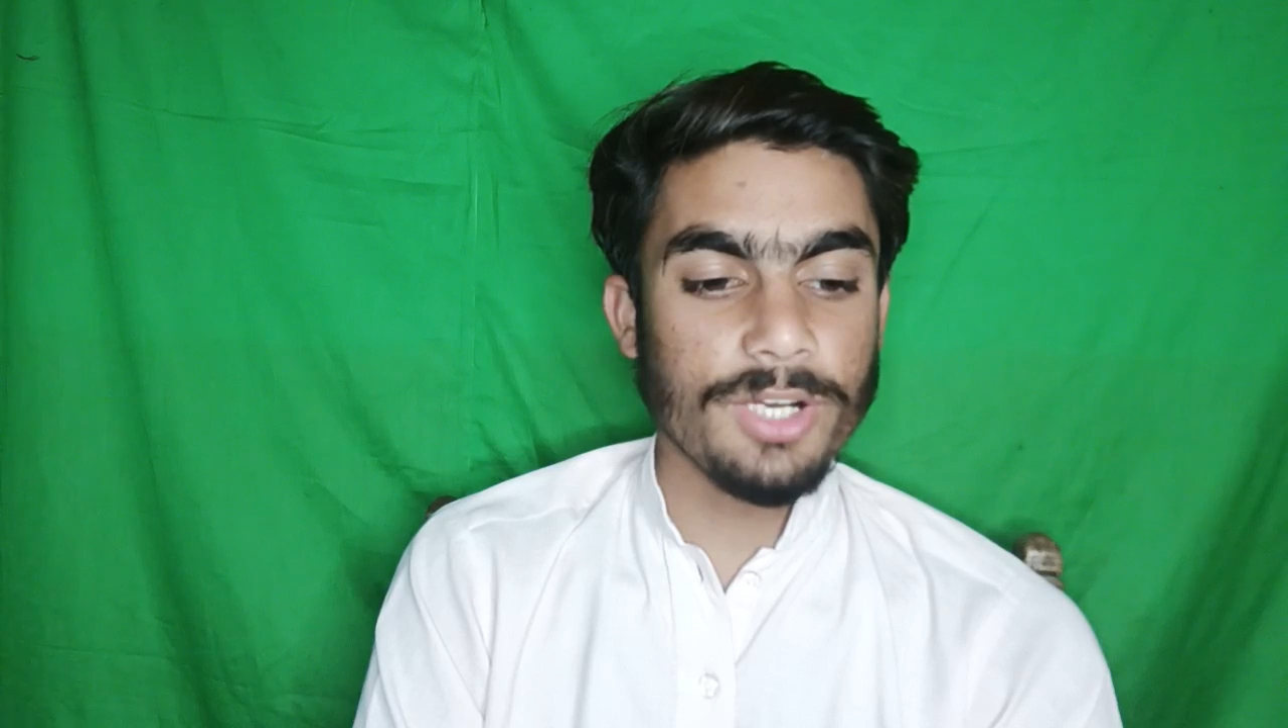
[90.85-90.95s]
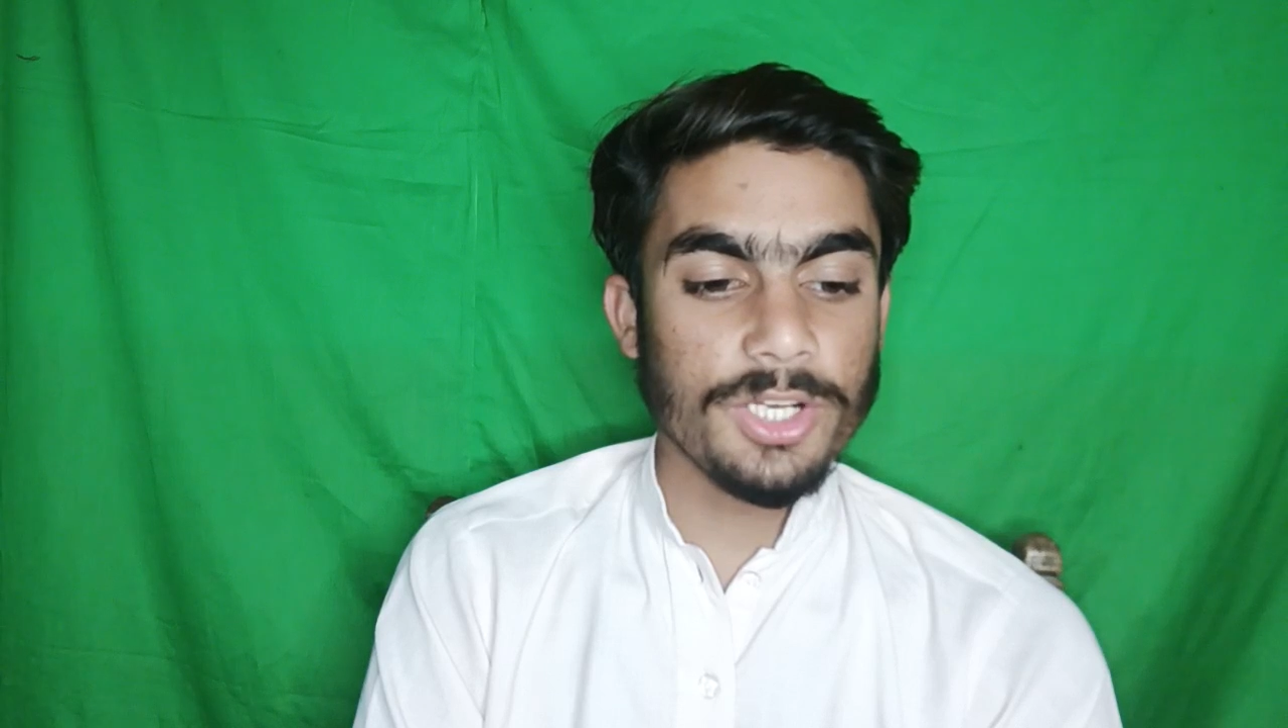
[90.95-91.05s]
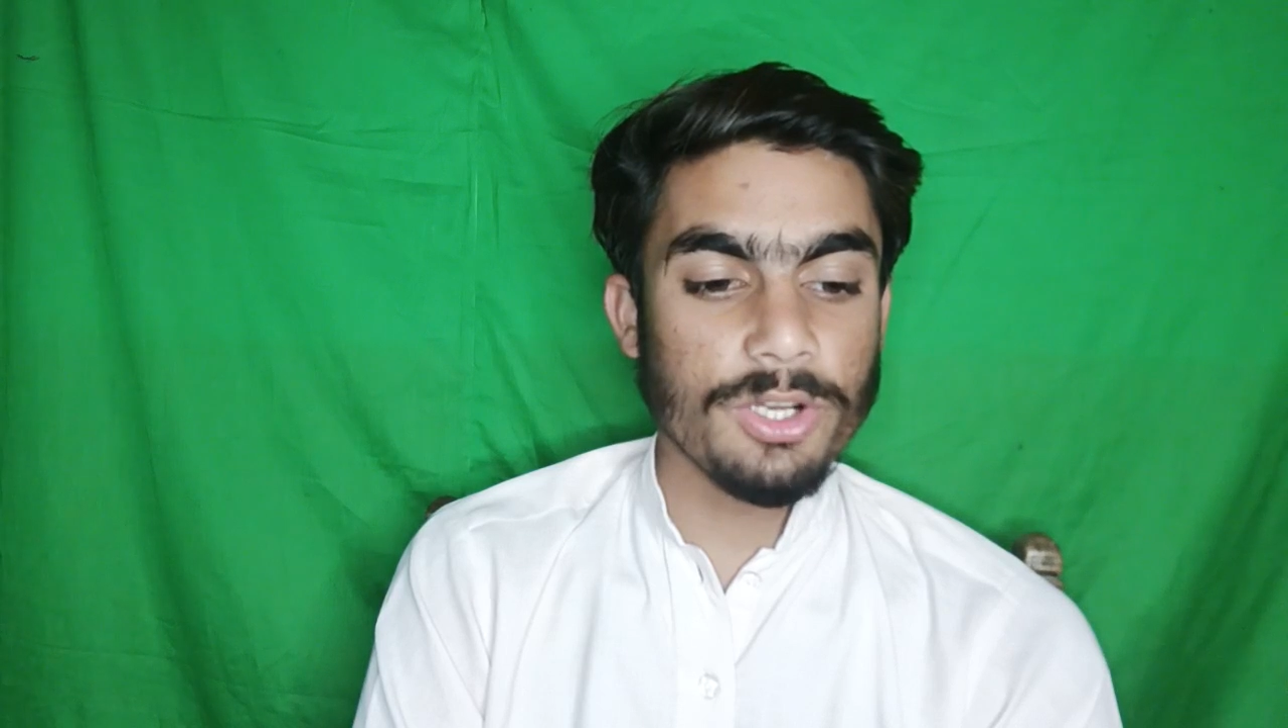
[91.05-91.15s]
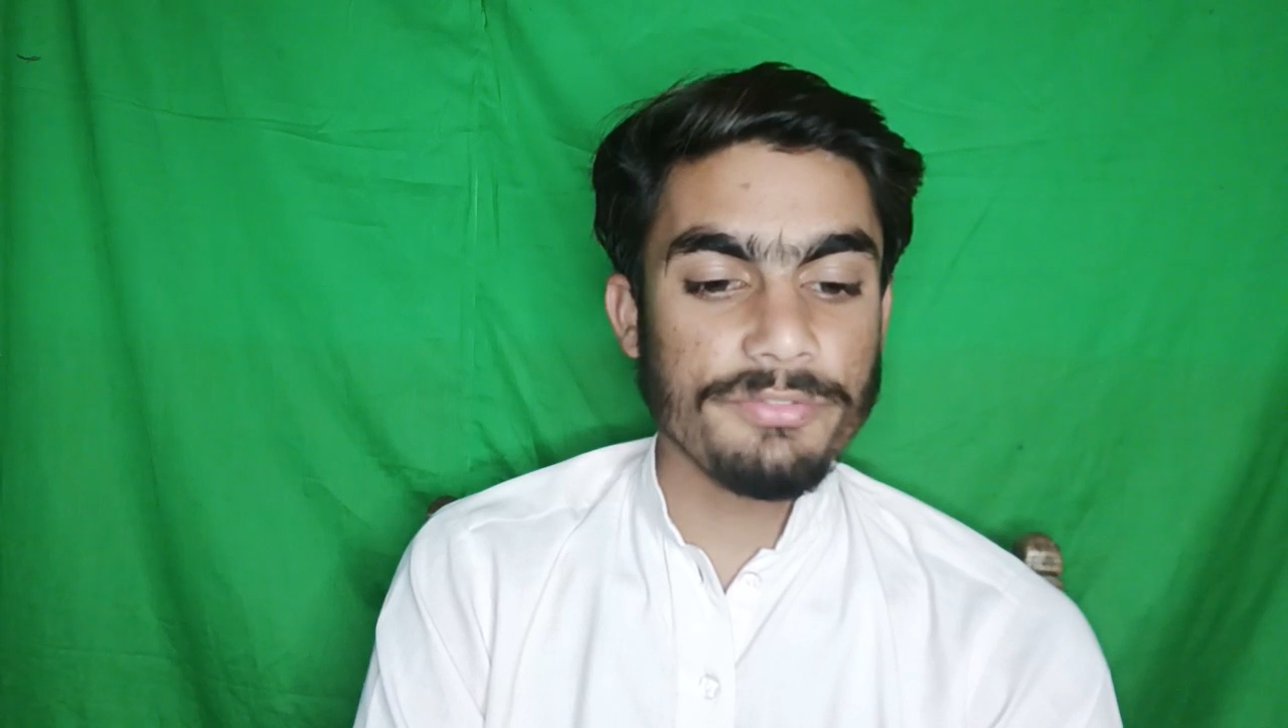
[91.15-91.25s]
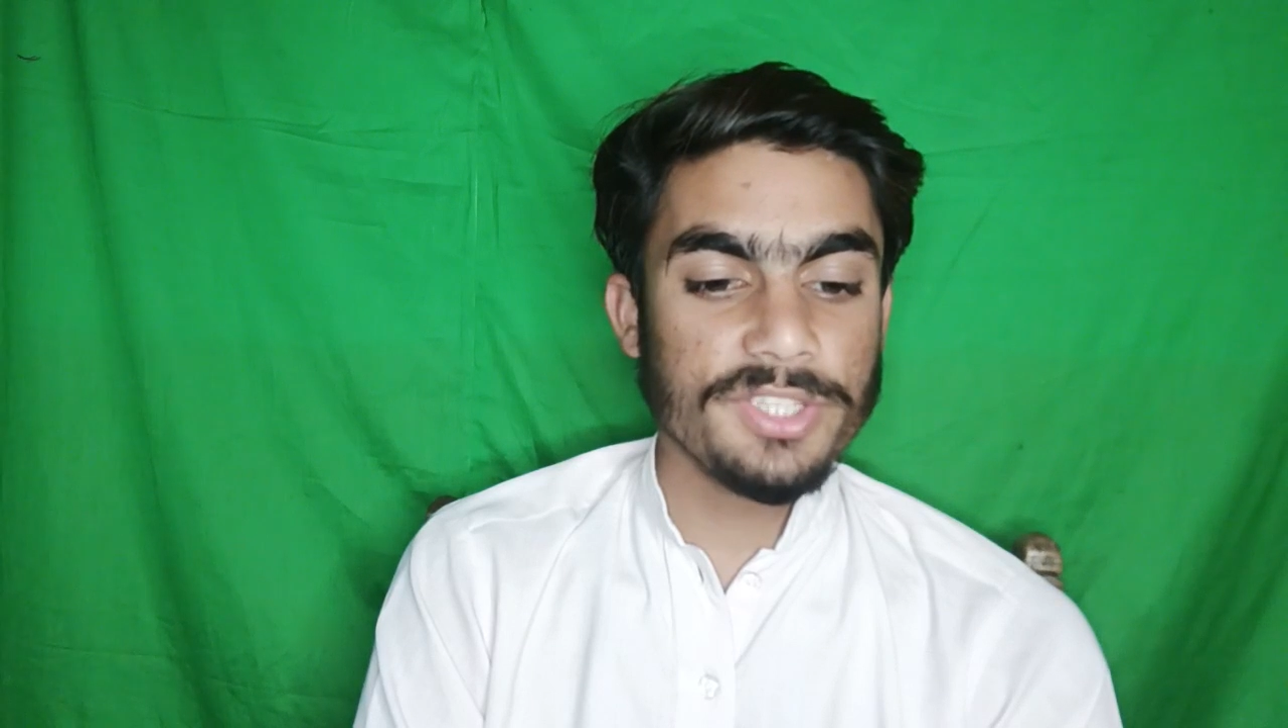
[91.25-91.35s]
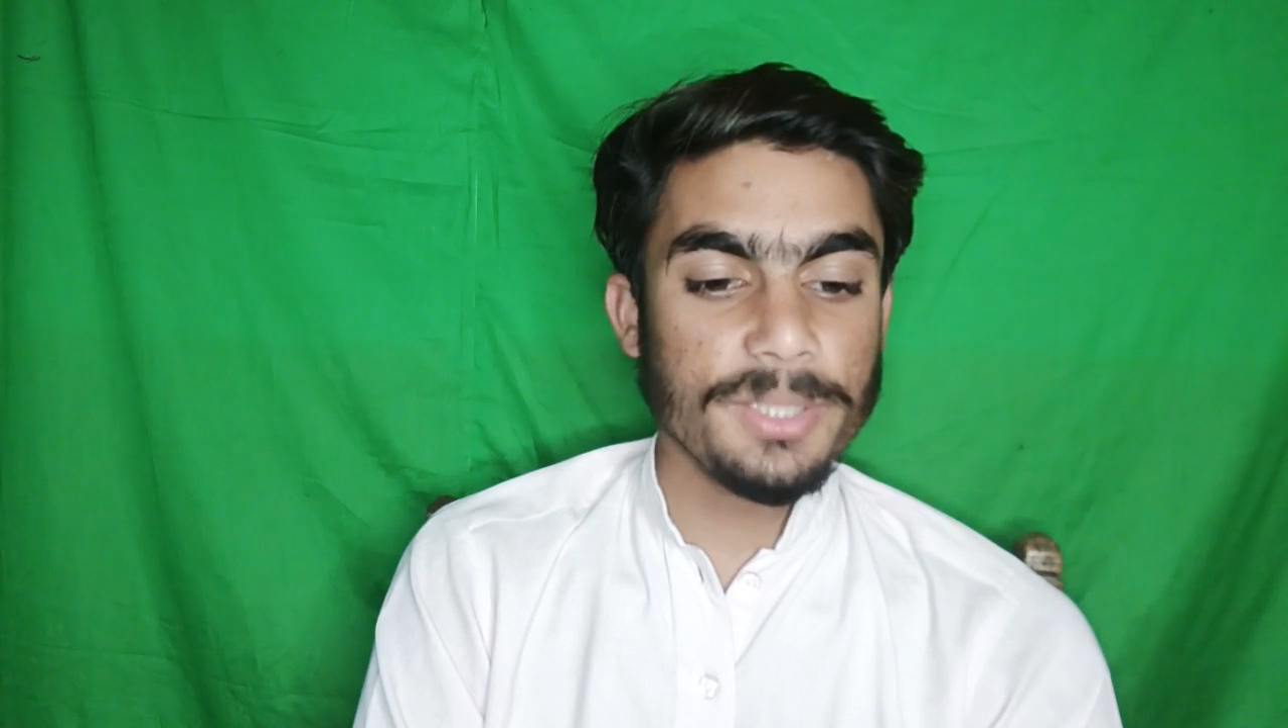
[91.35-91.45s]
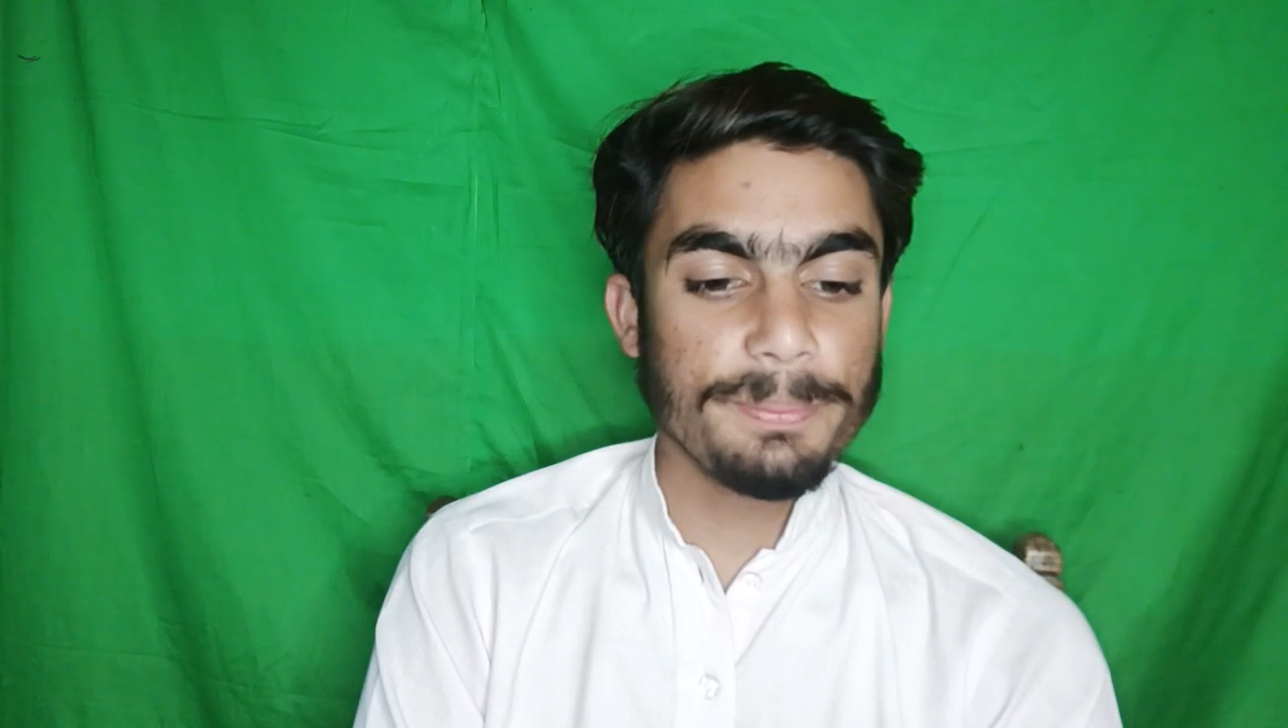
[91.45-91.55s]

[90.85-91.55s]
one of the